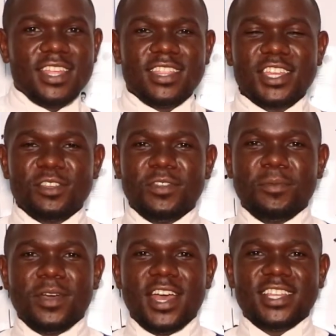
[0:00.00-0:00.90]
Thank you very
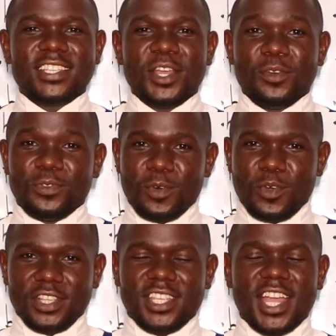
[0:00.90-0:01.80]
much for
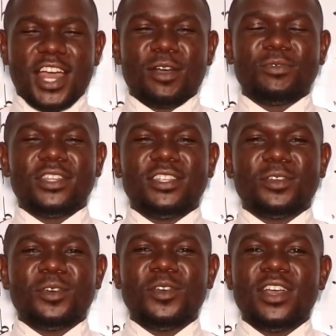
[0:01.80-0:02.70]
watching our
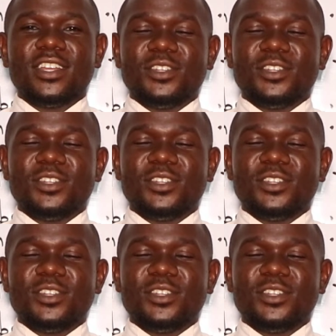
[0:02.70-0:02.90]
video.